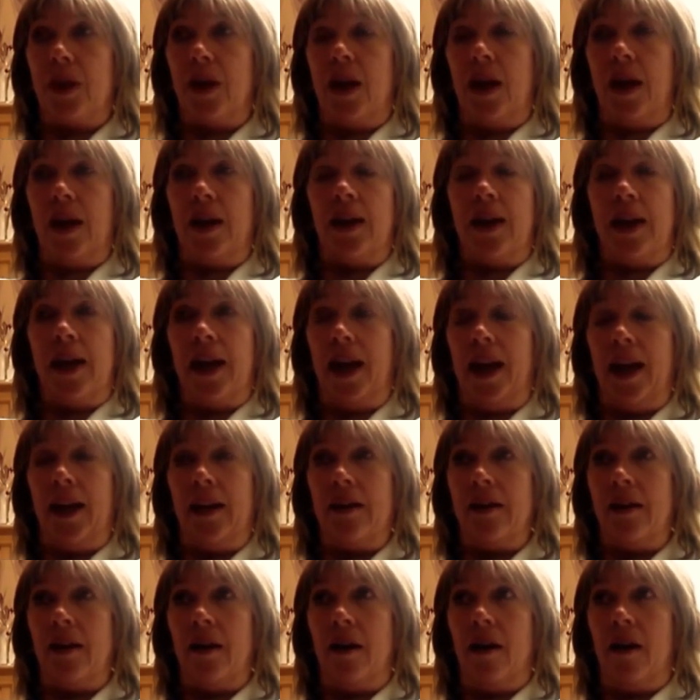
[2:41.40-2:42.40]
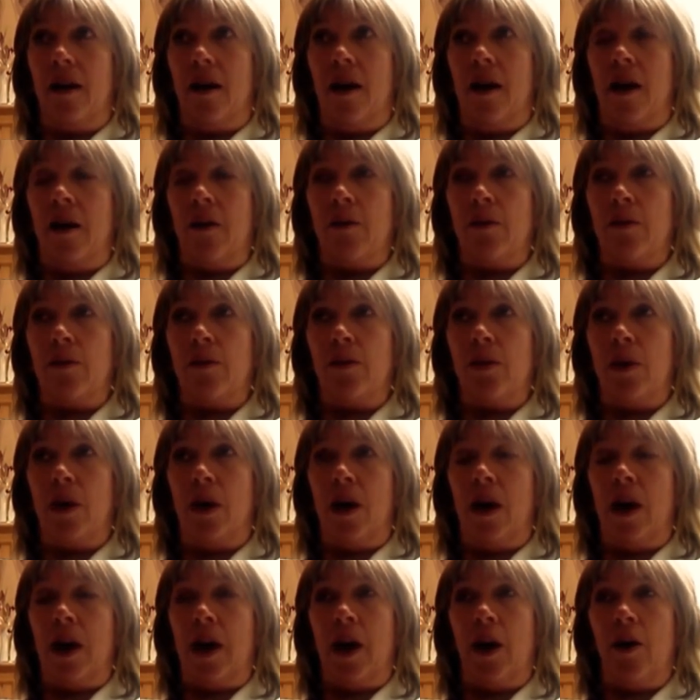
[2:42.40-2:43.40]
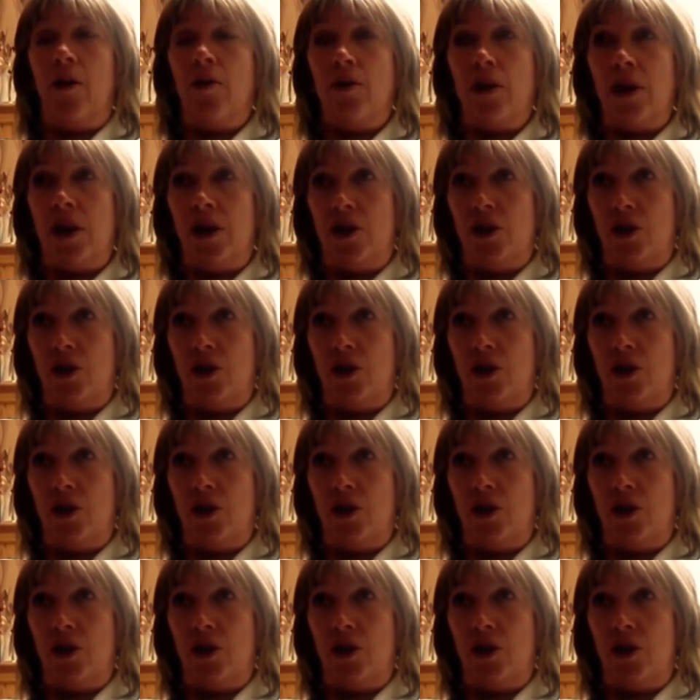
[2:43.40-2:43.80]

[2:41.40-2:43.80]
again, I only